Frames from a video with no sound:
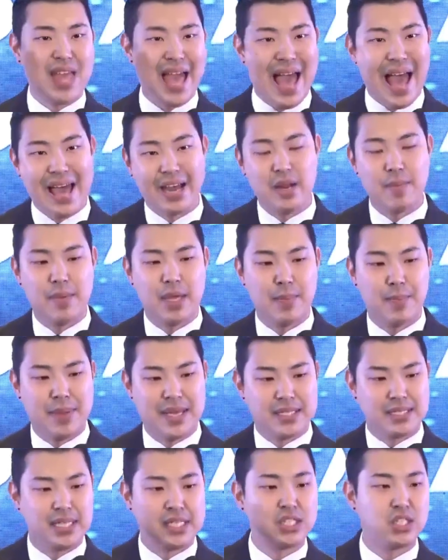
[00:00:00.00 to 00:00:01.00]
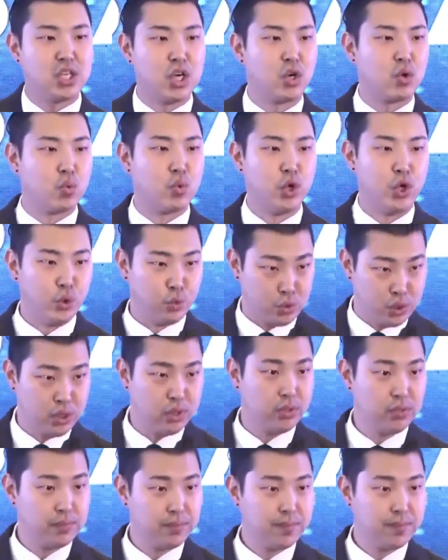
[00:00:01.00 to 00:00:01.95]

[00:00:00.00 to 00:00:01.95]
the Atomy business took root.